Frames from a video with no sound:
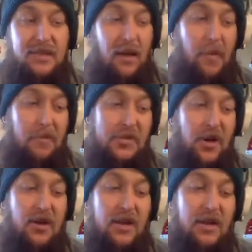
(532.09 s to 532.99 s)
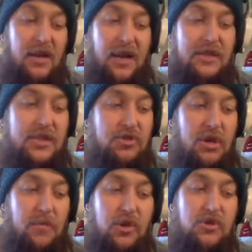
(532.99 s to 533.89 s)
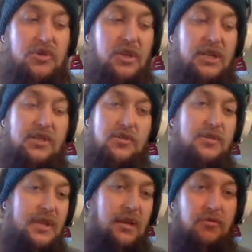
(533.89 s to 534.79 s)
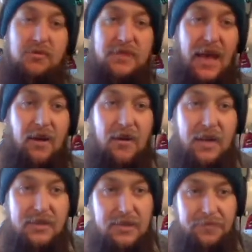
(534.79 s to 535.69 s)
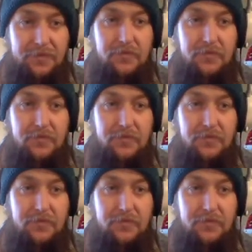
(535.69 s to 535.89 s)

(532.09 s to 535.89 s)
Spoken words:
I stream usually Tuesday through Saturdays